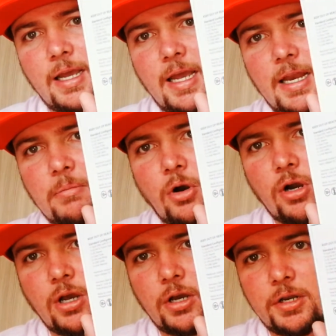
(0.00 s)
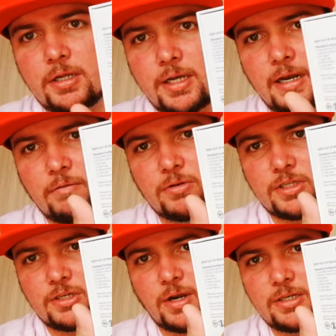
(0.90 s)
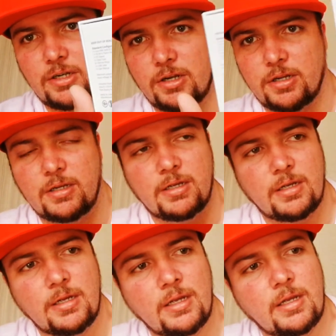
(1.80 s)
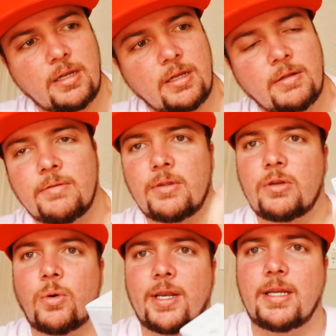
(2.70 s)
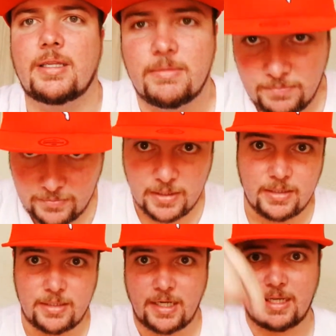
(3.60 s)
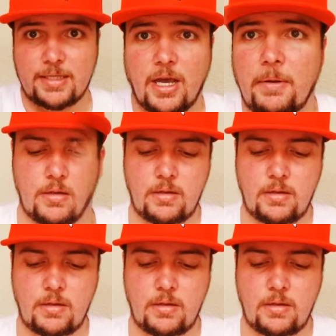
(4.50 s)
and a barcode, and of course the scratch code. Quite neat. Check inside.